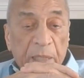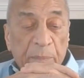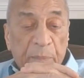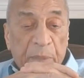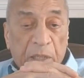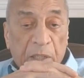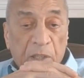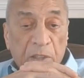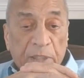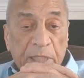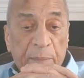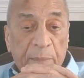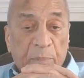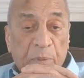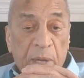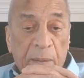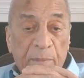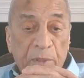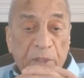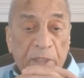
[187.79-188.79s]
because they
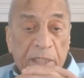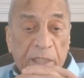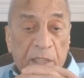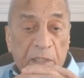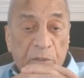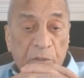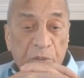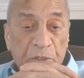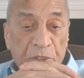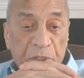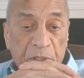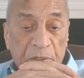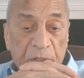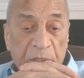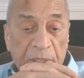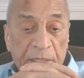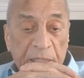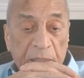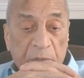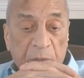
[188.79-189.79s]
promised they're going to do certain
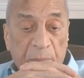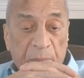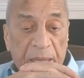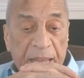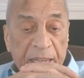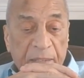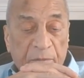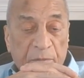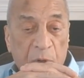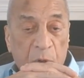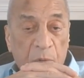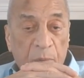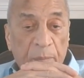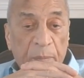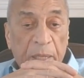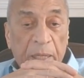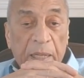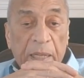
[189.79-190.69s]
things for black folk.